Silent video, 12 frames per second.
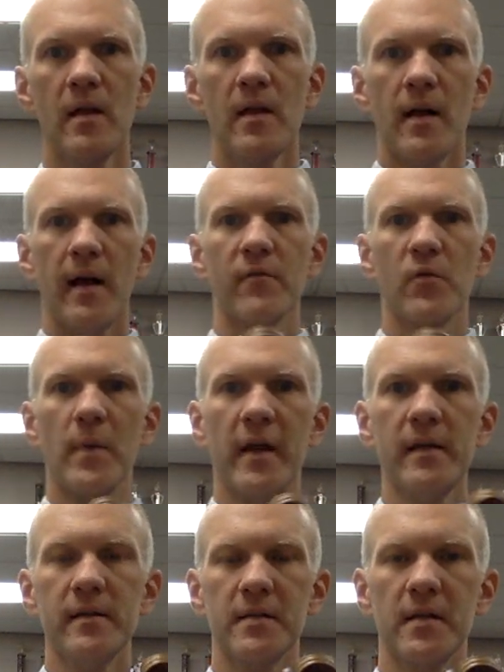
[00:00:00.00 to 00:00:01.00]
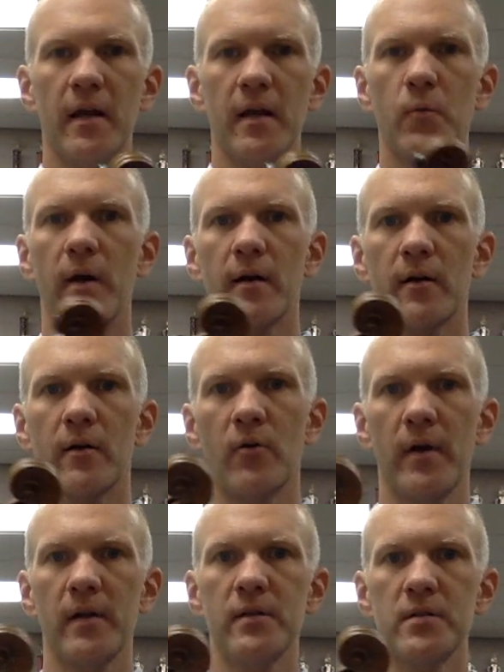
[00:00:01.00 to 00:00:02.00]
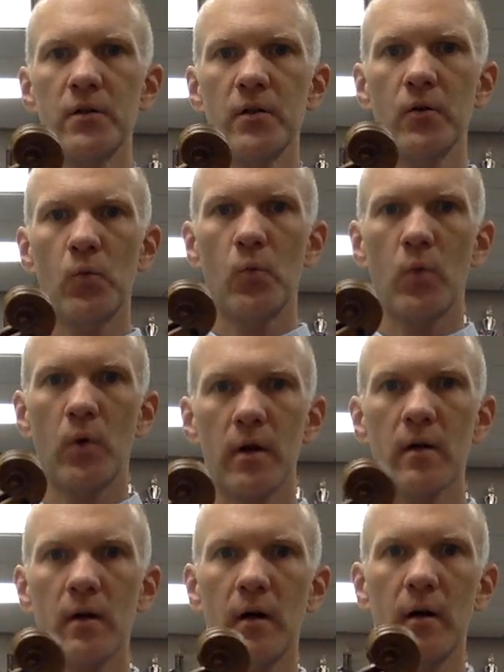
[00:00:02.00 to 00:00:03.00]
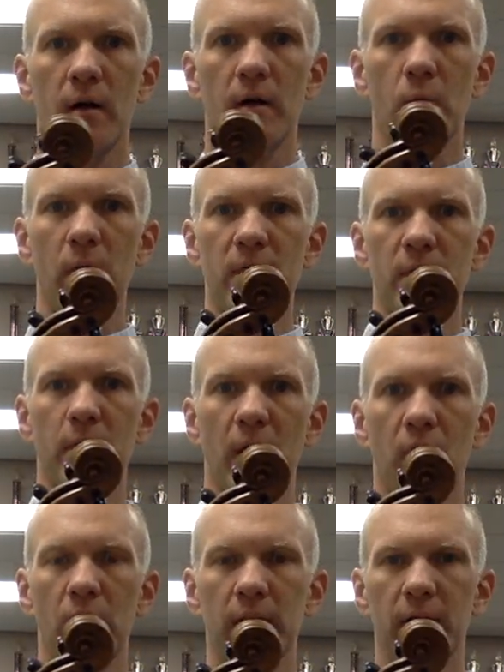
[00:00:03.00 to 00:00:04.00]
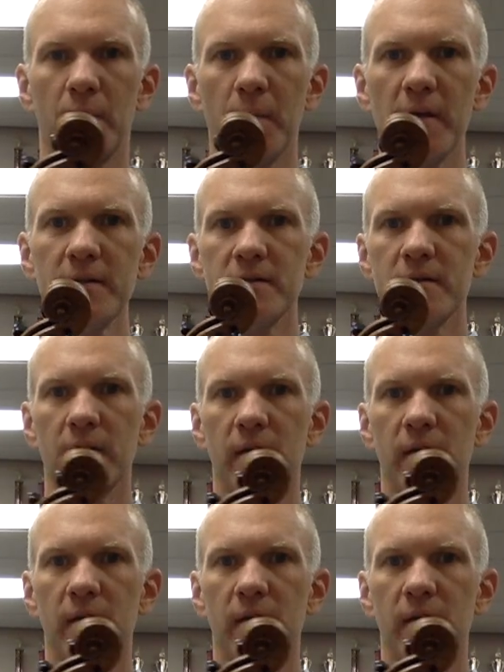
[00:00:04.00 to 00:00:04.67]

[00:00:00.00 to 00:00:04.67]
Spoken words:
Hi everybody. Today we are going to work with the bow a little bit.